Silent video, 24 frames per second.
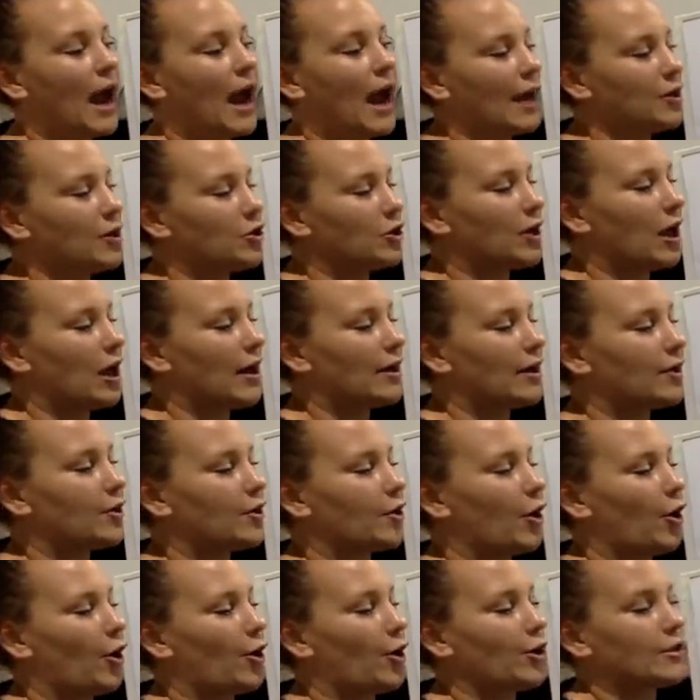and you're going to
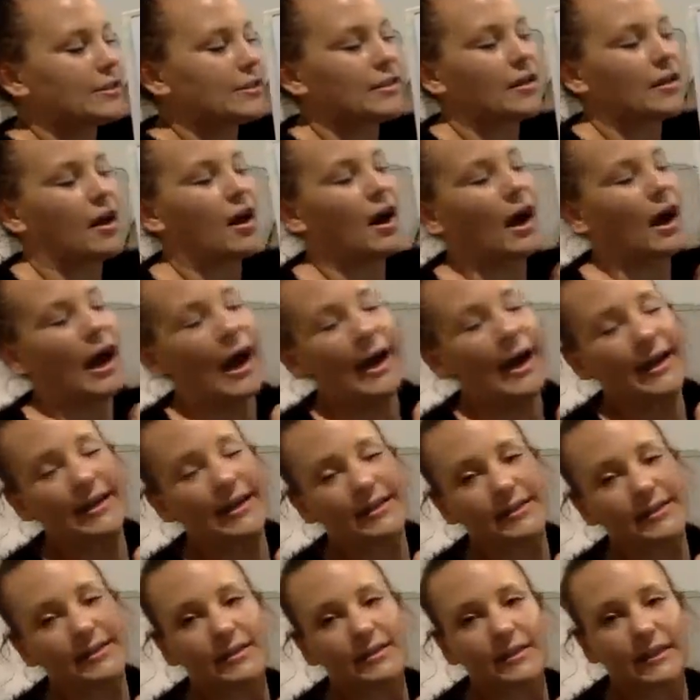go to the
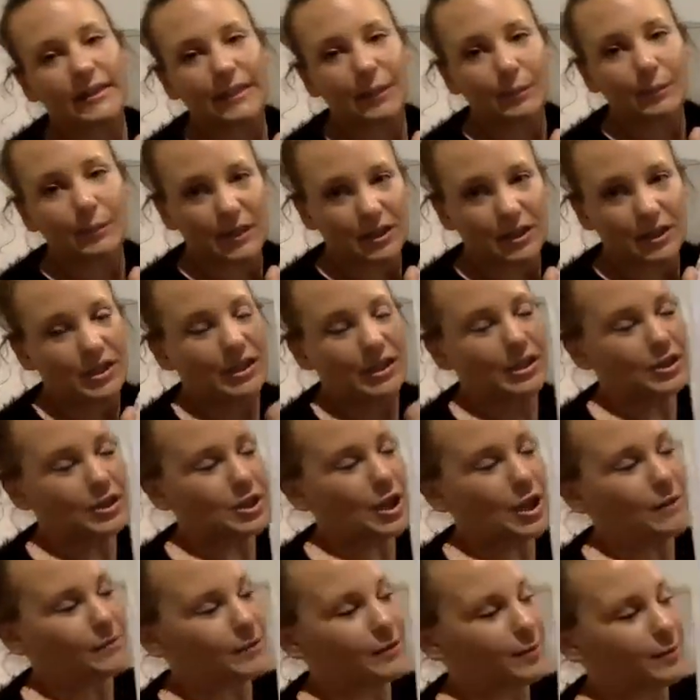highest commission in
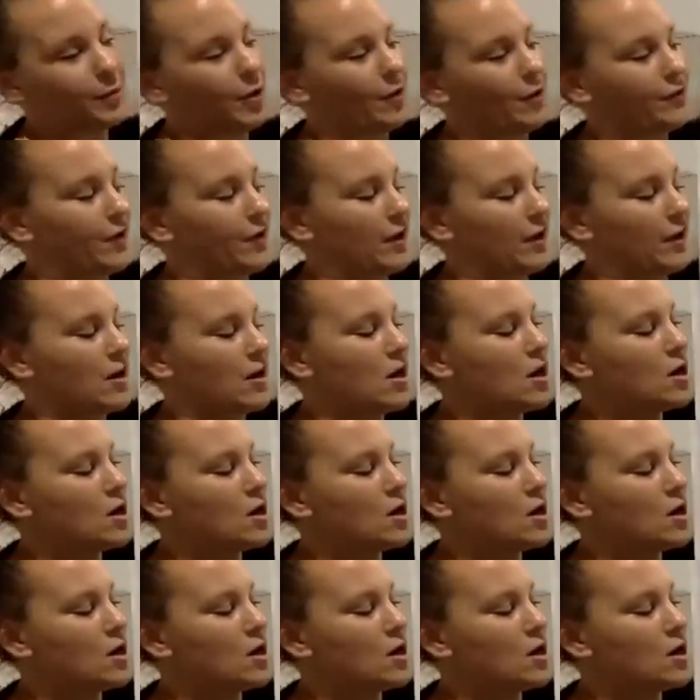terms of profit.